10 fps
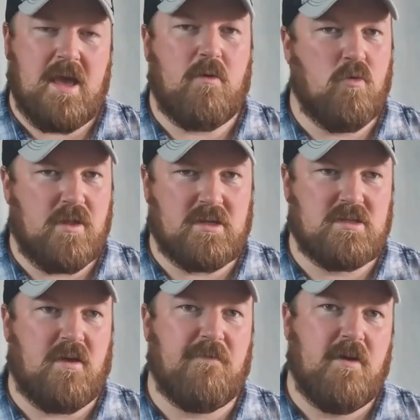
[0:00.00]
all that
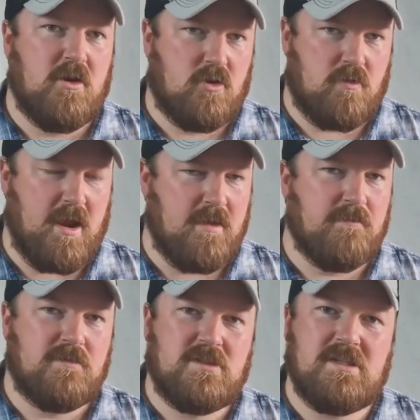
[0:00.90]
stuff. Great.
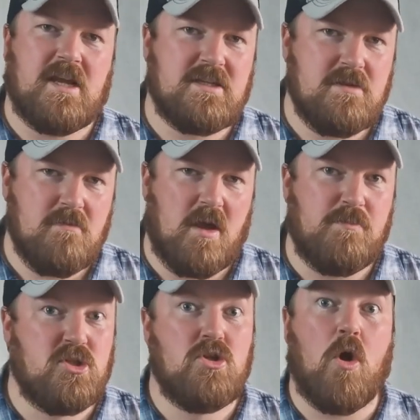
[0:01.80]
Doesn't
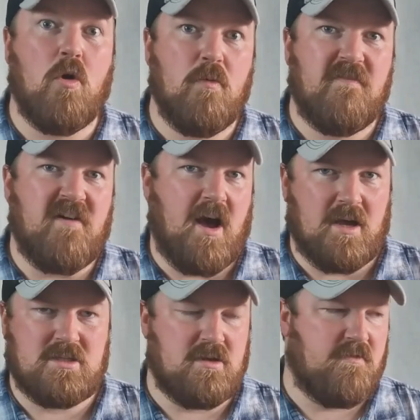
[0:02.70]
absolve
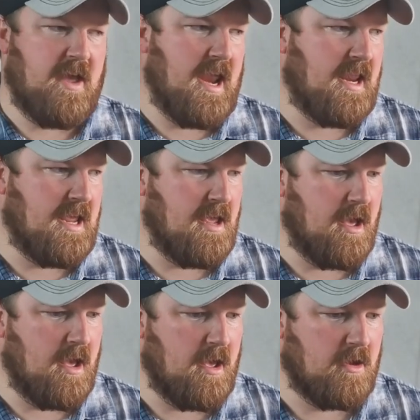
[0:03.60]
us of any
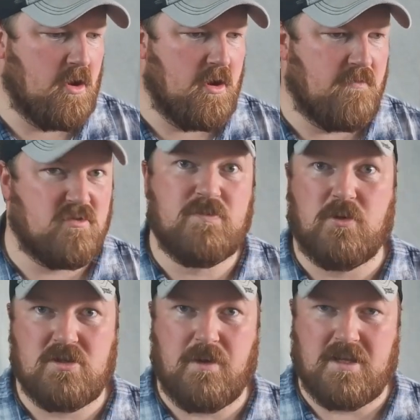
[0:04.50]
kind of
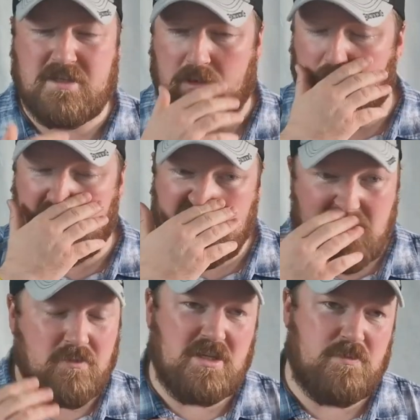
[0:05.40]
responsibility. We
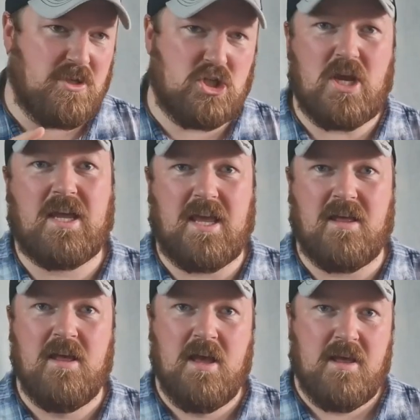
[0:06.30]
still need to be checking
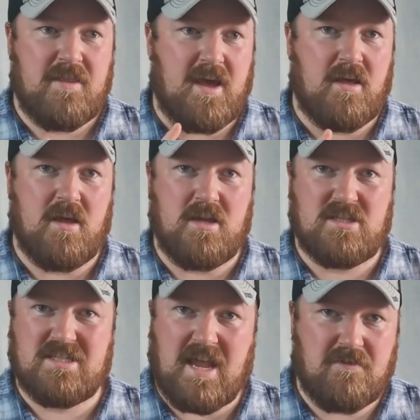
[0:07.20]
that it's
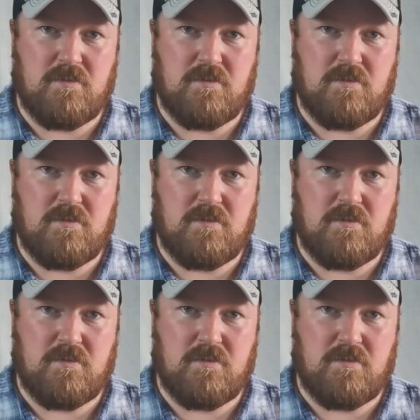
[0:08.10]
safe to